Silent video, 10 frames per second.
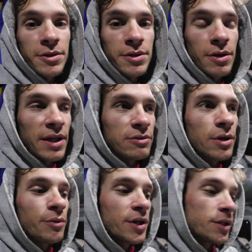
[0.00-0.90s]
So that's what
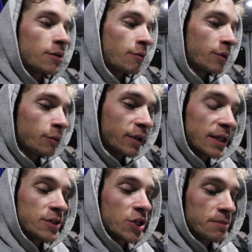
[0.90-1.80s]
I want to do. I really want to
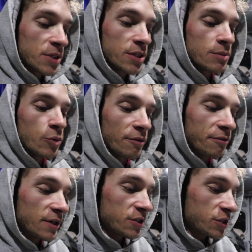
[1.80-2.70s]
get James on some more
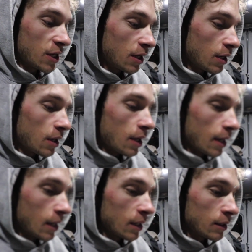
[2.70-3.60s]
fish
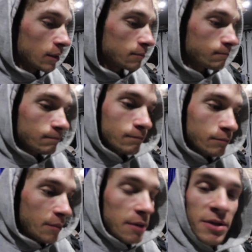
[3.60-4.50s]
and
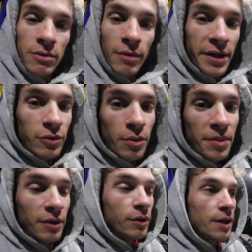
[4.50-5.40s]
maybe run into a
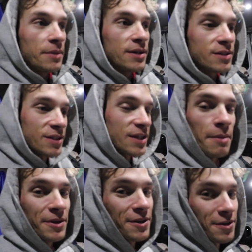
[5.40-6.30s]
big one. I mean, it's the
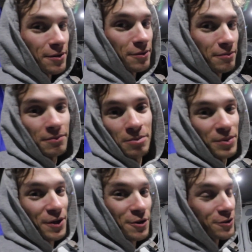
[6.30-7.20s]
time of year,
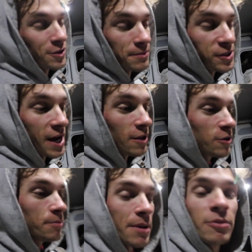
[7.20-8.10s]
big girls are up
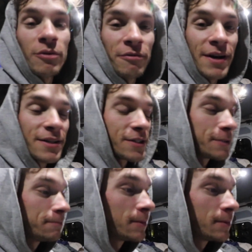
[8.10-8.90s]
shallow. Maybe we'll find some.